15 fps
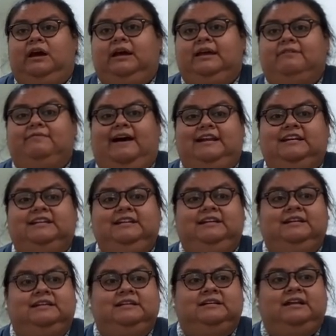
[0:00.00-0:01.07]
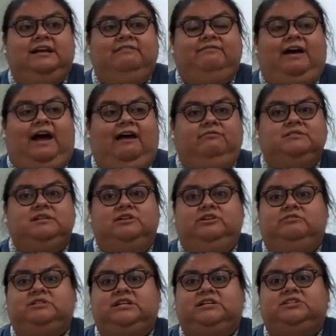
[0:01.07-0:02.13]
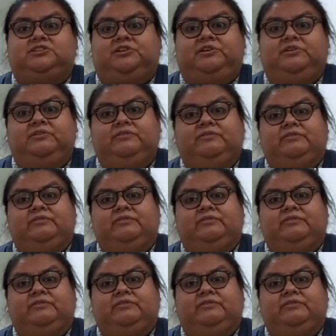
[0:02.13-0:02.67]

If I was a new teacher,